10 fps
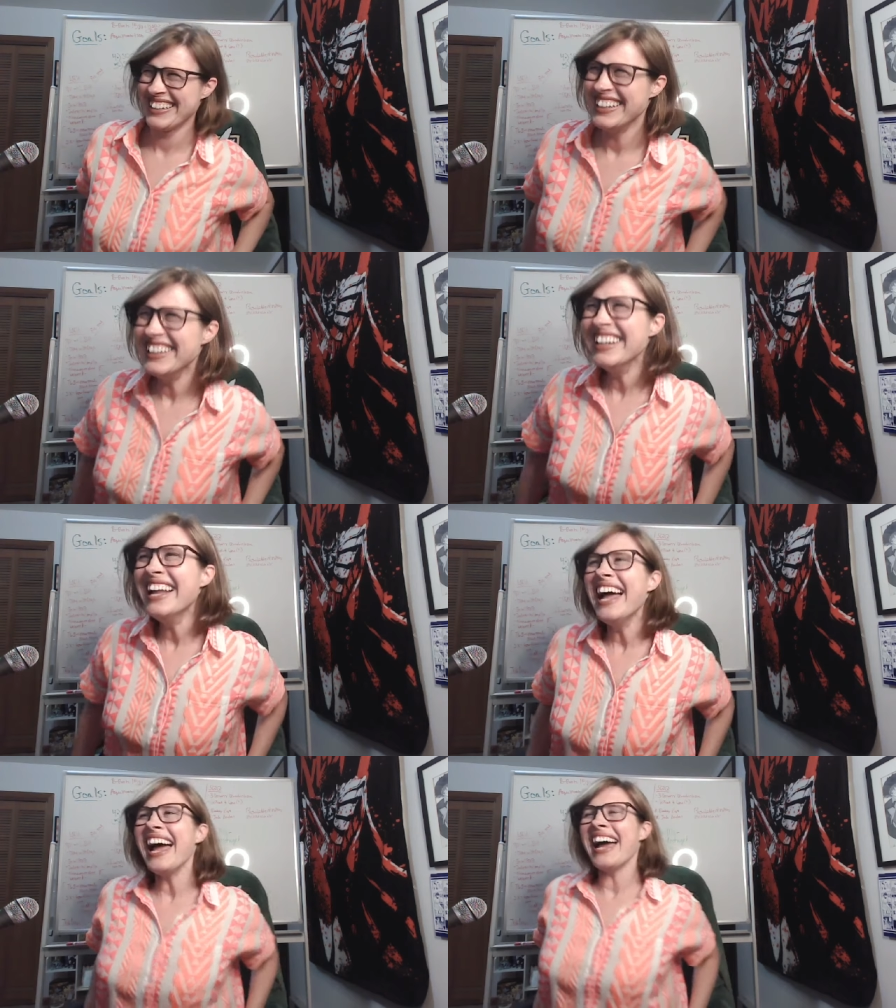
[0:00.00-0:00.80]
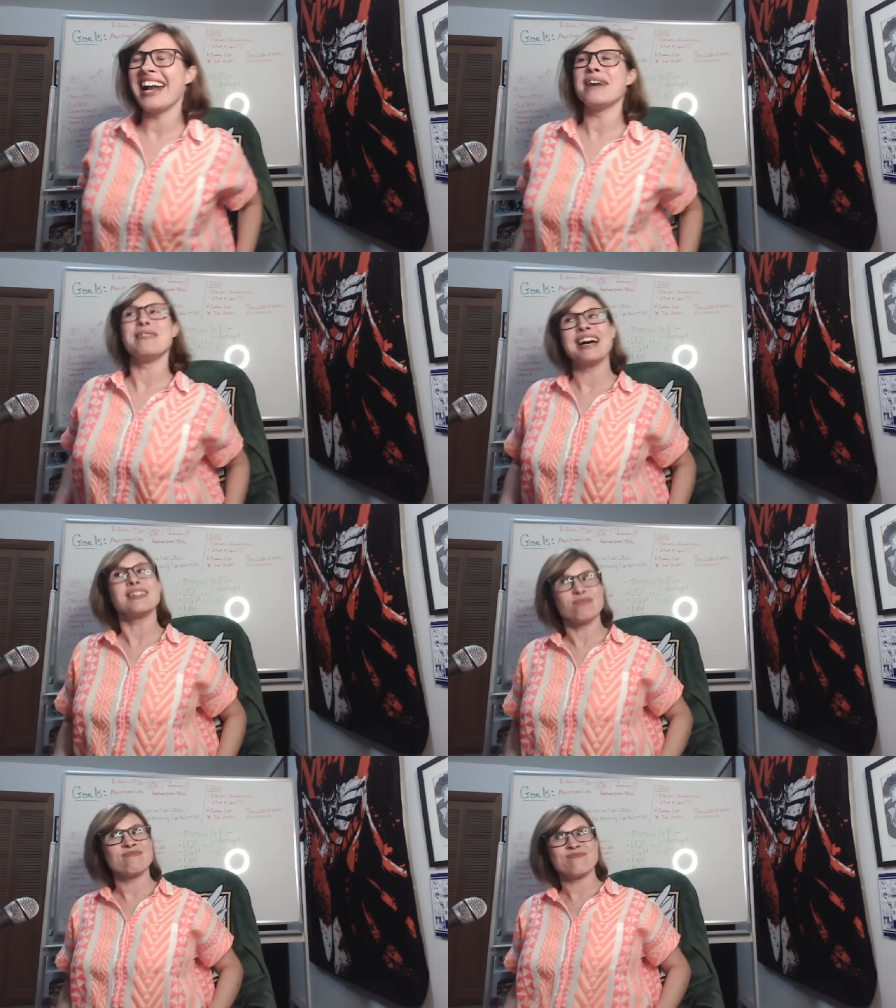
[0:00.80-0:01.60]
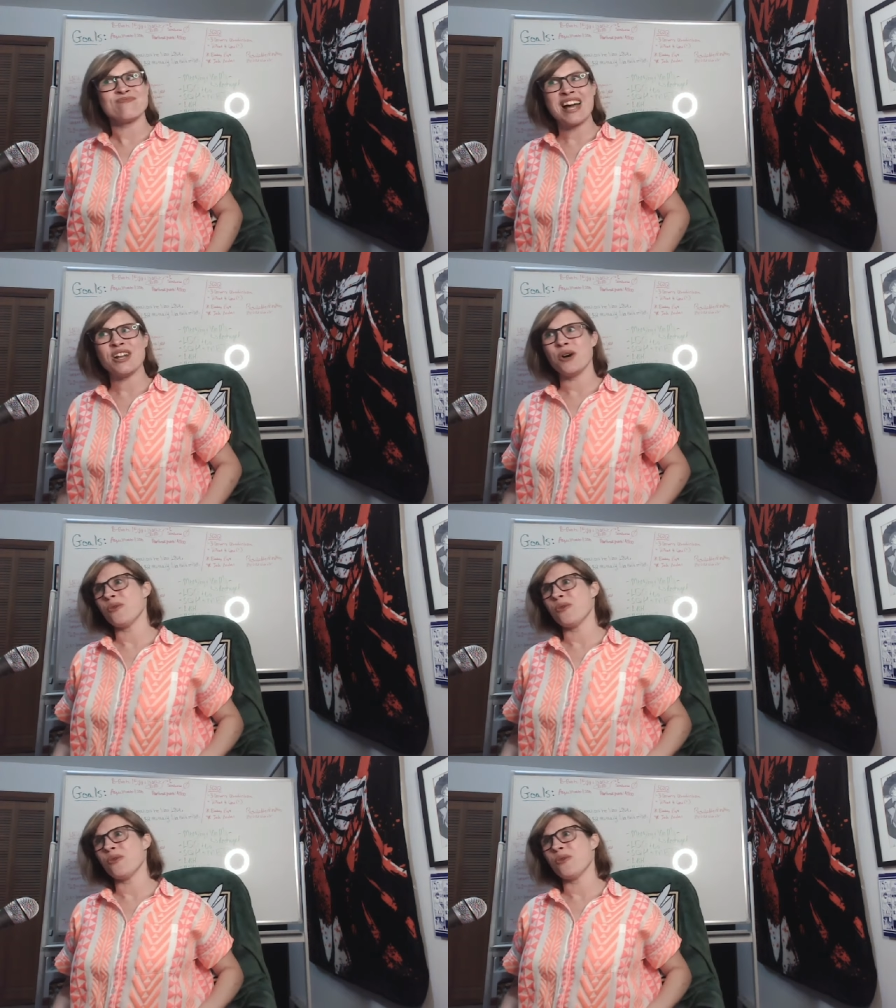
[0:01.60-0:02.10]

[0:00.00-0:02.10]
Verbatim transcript: and I'm like, mm-hmm, I know,